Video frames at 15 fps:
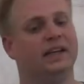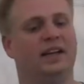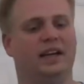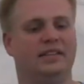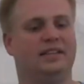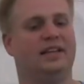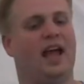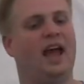
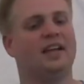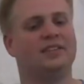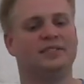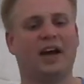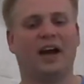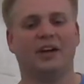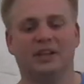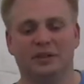is has
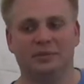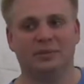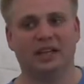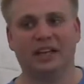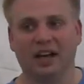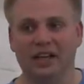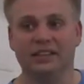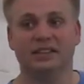value
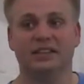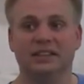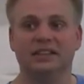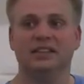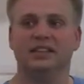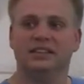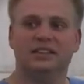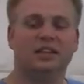because
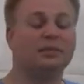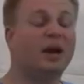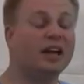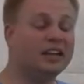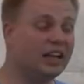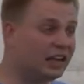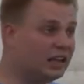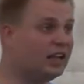
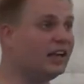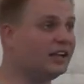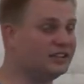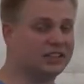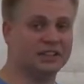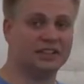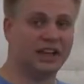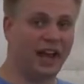somebody
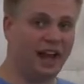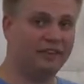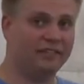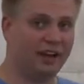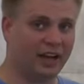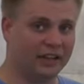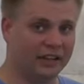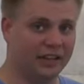declares it to have
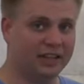value.